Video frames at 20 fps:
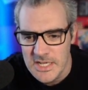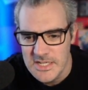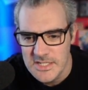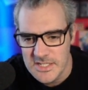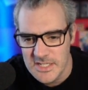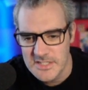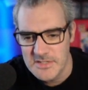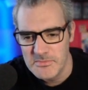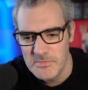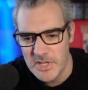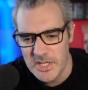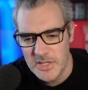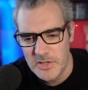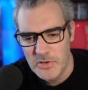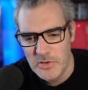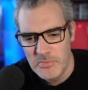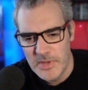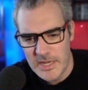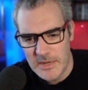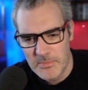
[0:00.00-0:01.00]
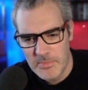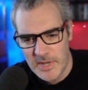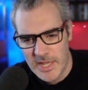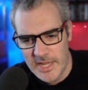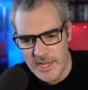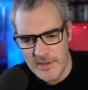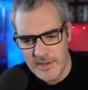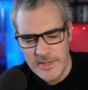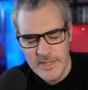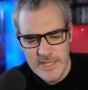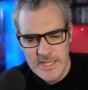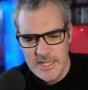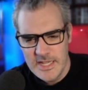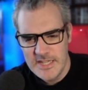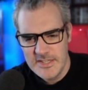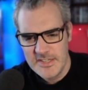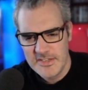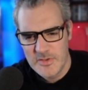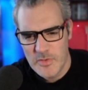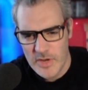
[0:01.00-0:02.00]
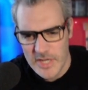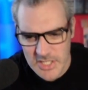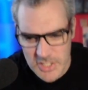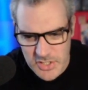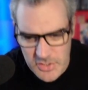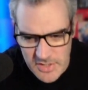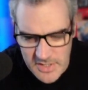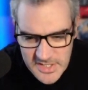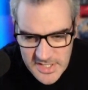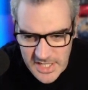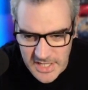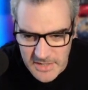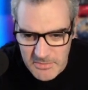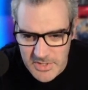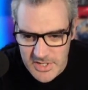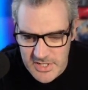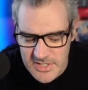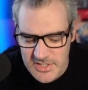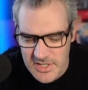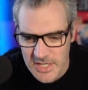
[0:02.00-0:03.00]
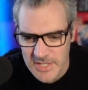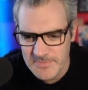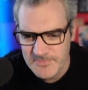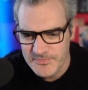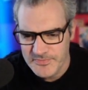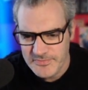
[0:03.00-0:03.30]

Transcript: doesn't make you a better player. This is quite interesting because I